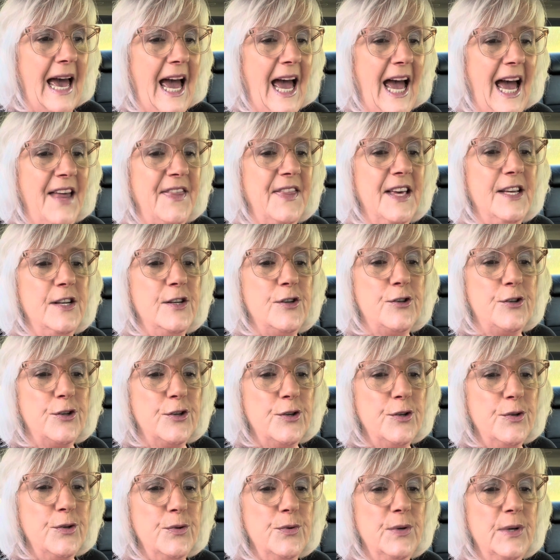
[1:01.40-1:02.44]
and then
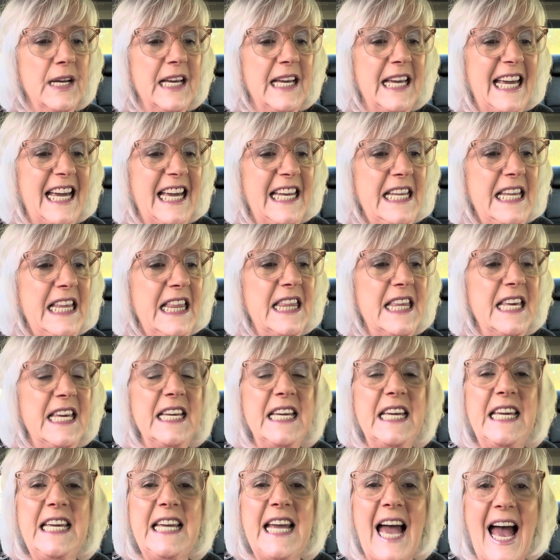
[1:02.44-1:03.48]
do anything
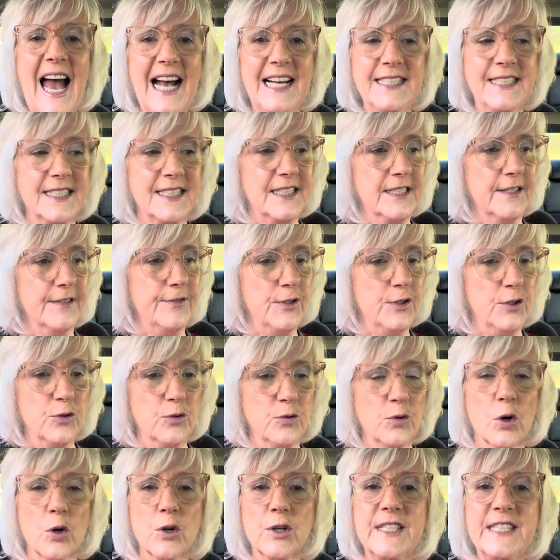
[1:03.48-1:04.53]
he asks of
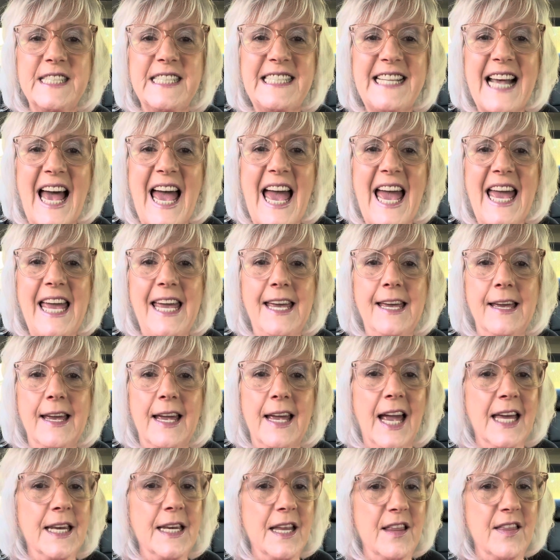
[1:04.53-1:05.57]
you or say
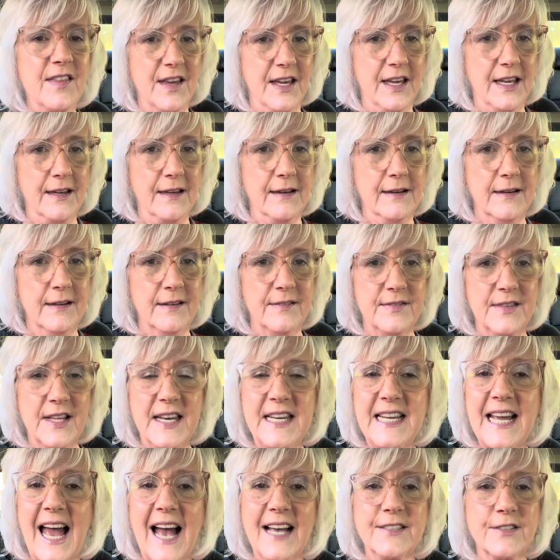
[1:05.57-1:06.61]
anything that
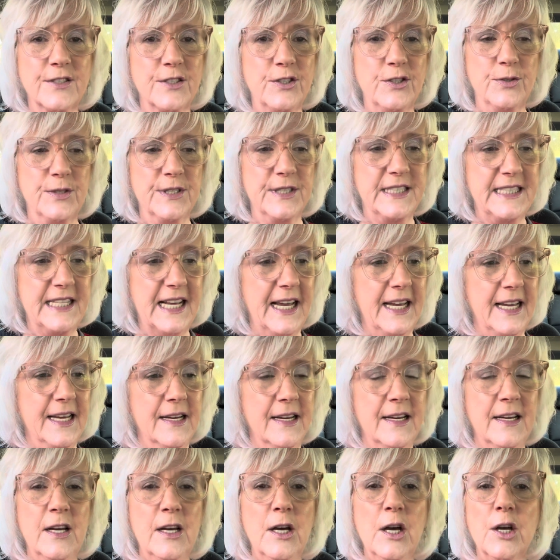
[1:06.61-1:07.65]
he asks you to say.
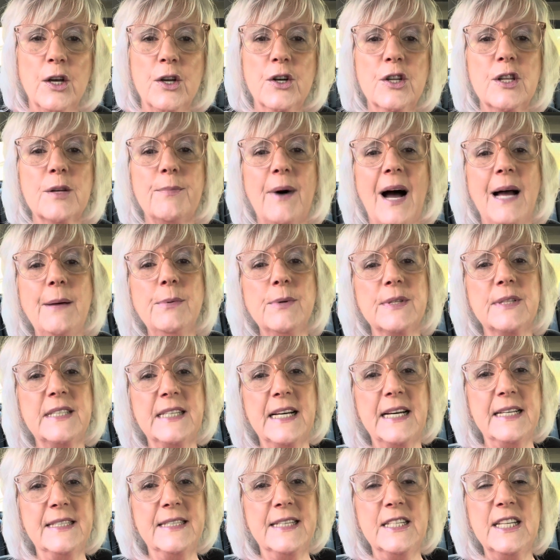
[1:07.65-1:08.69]
You know, the Bible
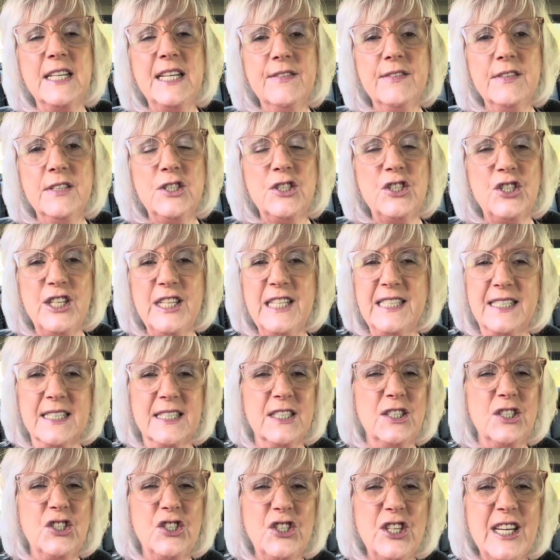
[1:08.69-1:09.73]
said that even
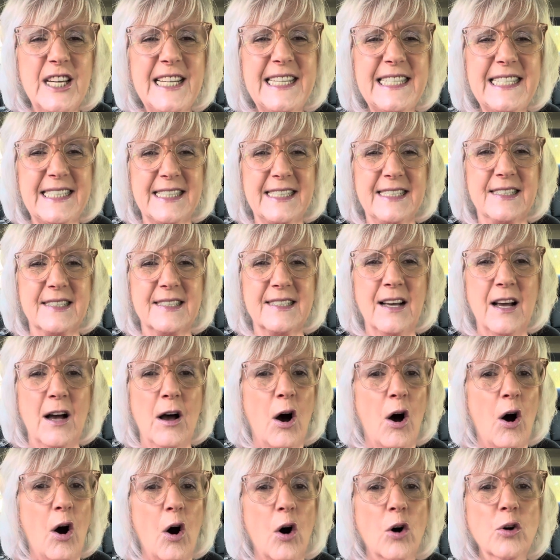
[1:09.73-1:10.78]
Jesus, Jesus
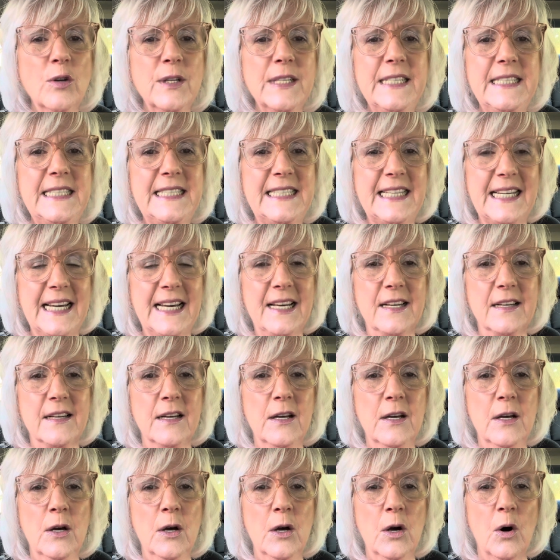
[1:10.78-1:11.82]
only did
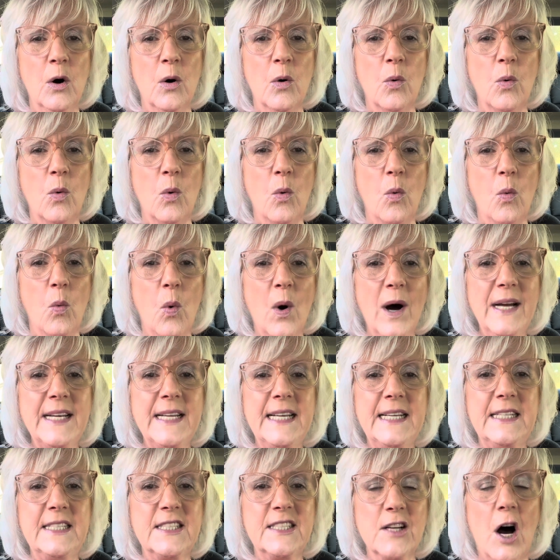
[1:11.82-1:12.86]
what
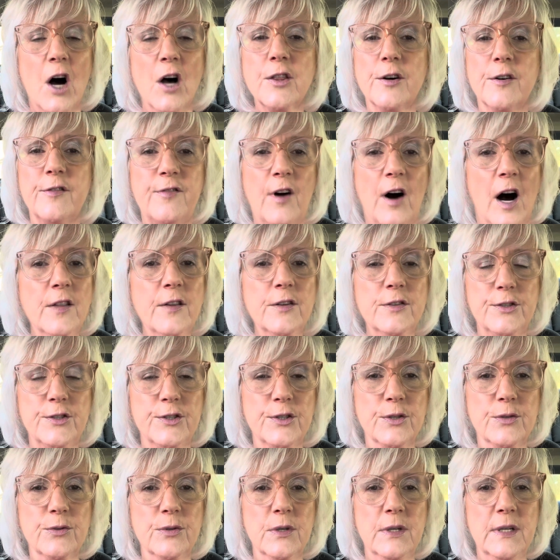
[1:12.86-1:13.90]
he saw the Father
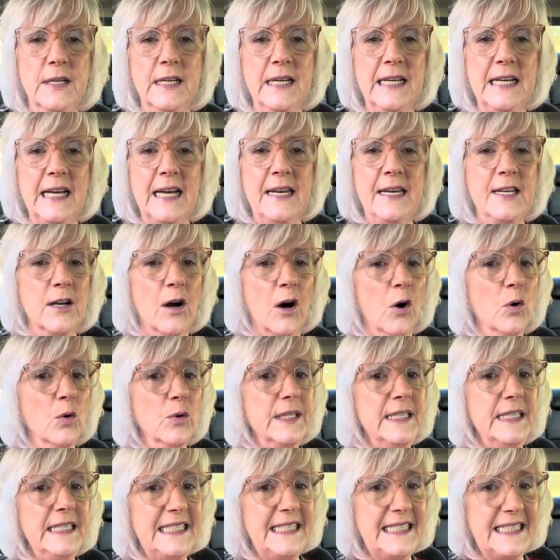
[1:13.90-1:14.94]
do, and he
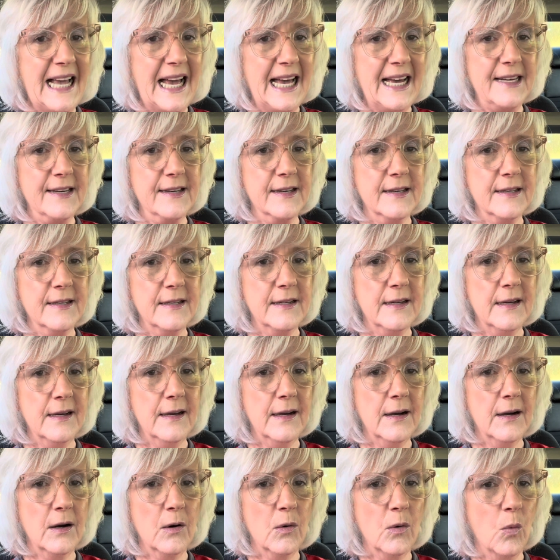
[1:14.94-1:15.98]
only said
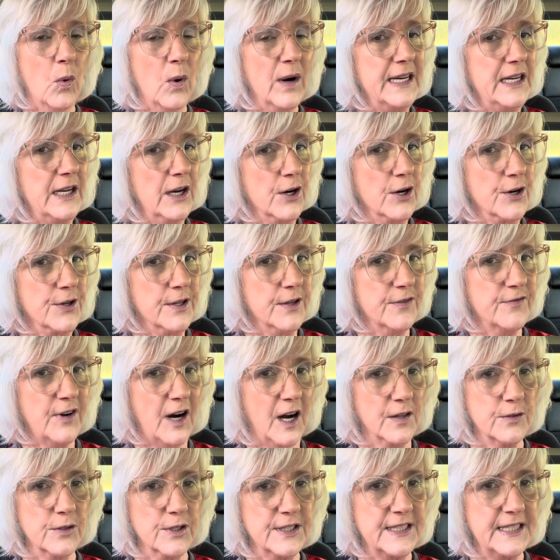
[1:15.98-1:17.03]
what he heard the
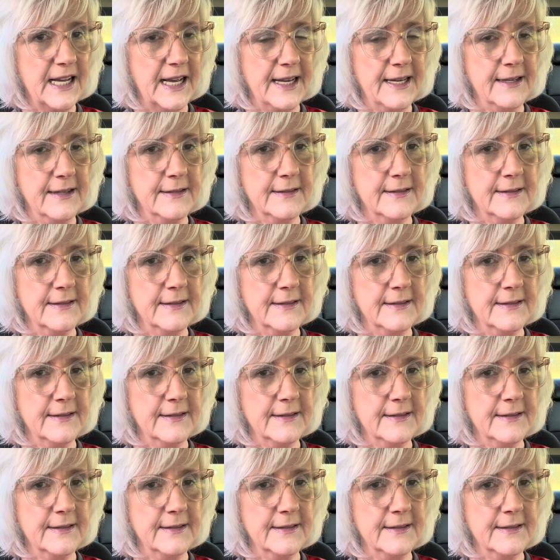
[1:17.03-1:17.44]
Father say.